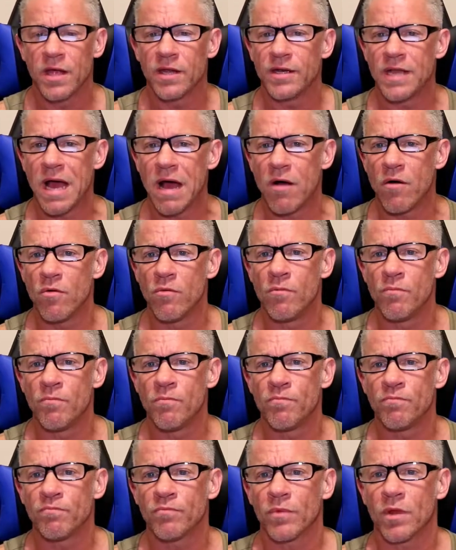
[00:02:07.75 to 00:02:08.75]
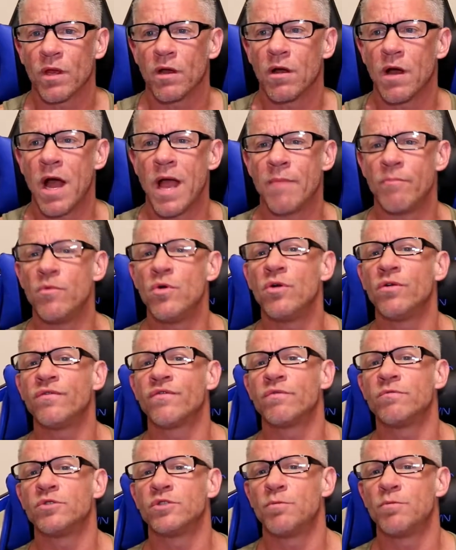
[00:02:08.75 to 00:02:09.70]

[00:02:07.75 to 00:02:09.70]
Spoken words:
Now, I moved from